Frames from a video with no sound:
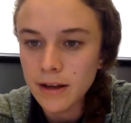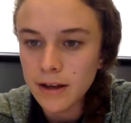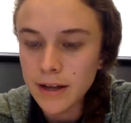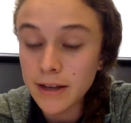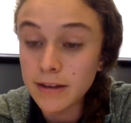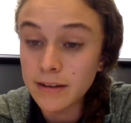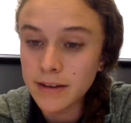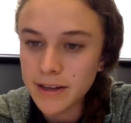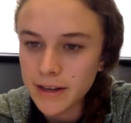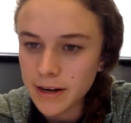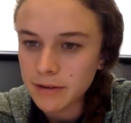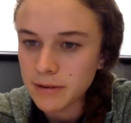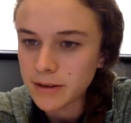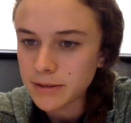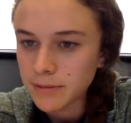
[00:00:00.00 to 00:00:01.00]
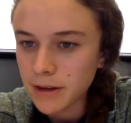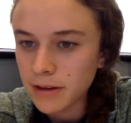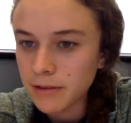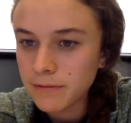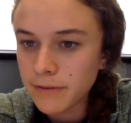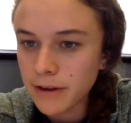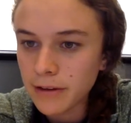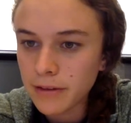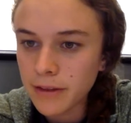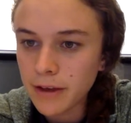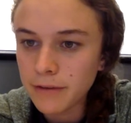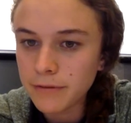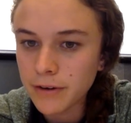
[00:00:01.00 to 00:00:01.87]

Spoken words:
in Nicaragua as well found that